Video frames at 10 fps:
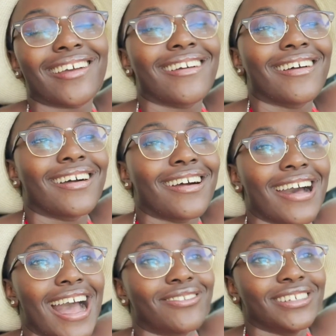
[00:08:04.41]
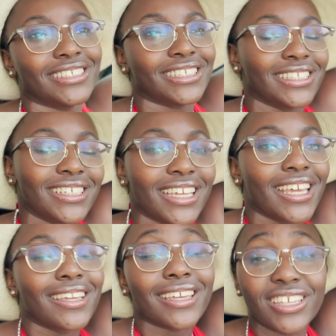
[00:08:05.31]
Oh, I really
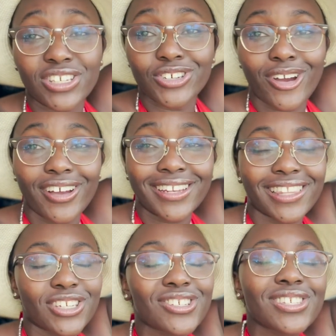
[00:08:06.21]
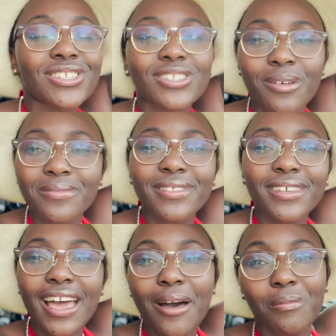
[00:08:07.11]
enjoyed. There's just
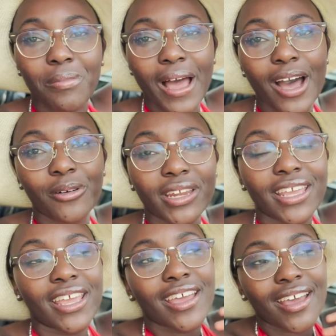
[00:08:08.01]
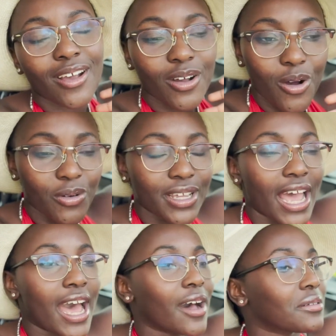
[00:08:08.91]
something about going
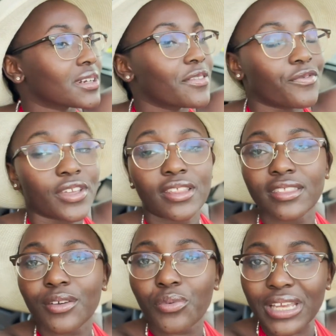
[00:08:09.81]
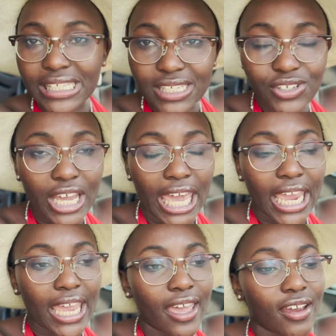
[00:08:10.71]
out, feeling the wind in your
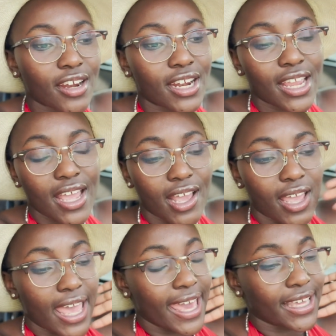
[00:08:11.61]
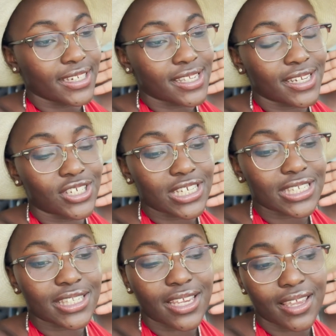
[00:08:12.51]
hair, and
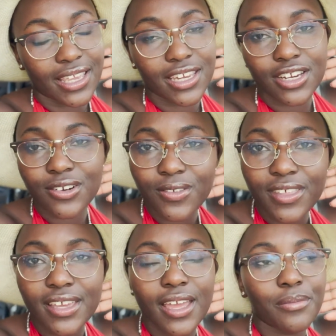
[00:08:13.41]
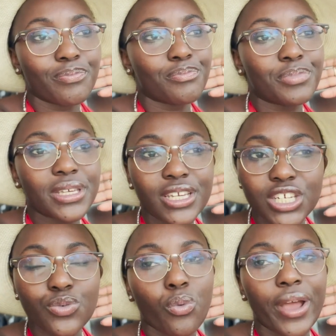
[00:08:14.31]
just hear the
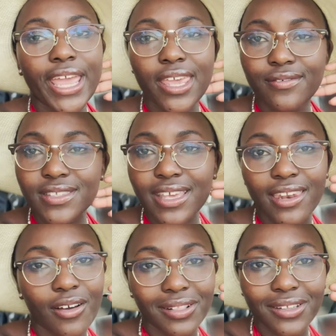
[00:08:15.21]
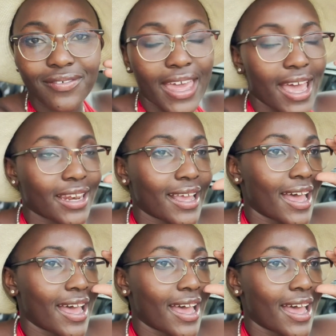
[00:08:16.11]
beach waves and all of that.